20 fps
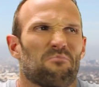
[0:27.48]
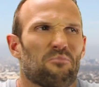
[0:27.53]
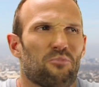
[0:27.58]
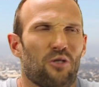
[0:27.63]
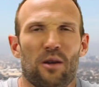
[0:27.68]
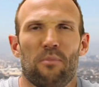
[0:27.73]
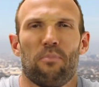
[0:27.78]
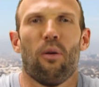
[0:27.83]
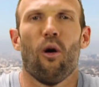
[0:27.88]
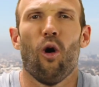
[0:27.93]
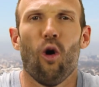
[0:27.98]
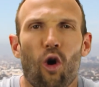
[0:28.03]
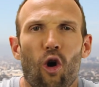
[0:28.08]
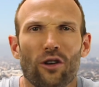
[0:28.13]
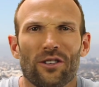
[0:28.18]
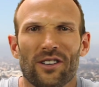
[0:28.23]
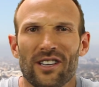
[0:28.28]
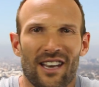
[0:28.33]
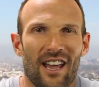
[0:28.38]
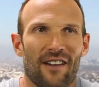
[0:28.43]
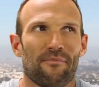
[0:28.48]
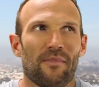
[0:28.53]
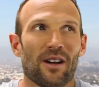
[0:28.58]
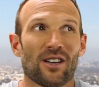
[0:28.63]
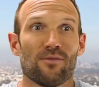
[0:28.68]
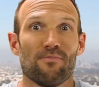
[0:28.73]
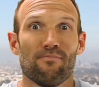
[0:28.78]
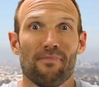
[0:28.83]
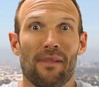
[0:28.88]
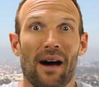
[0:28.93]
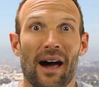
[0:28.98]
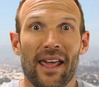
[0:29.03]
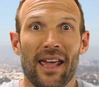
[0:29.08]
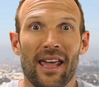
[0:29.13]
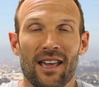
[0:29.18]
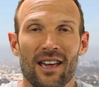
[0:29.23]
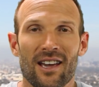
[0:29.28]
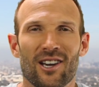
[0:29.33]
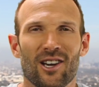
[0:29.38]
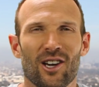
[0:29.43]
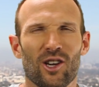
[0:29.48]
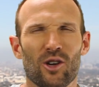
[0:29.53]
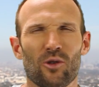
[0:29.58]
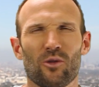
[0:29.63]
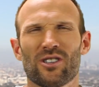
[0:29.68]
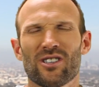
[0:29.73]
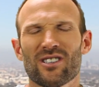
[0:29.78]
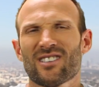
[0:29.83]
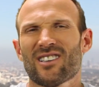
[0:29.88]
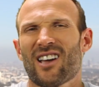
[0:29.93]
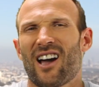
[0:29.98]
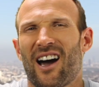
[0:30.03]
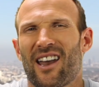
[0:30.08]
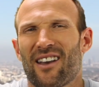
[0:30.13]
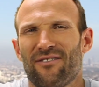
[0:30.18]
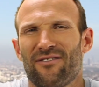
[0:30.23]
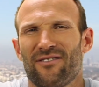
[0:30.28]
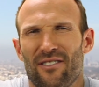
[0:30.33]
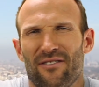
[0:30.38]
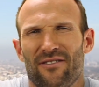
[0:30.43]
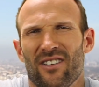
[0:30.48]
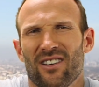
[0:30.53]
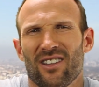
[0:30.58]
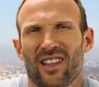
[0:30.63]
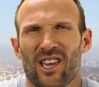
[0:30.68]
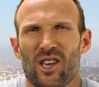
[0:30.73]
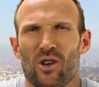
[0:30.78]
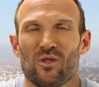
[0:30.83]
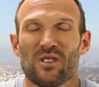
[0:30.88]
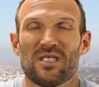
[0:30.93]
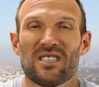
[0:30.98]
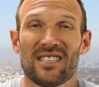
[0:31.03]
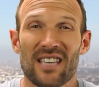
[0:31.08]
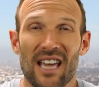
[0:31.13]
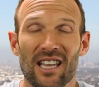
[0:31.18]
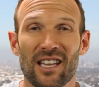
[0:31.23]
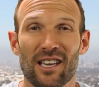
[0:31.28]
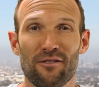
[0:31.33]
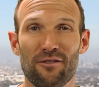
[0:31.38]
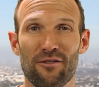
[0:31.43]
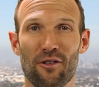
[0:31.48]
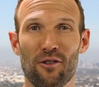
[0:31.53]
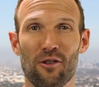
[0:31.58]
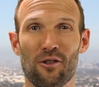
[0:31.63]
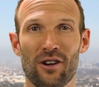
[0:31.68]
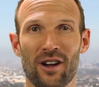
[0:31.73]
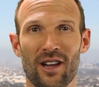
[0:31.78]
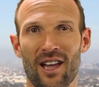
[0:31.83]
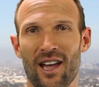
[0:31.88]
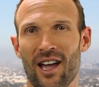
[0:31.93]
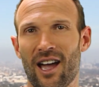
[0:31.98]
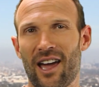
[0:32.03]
pretty poor, didn't have much money, who you were just you felt like you were settling for,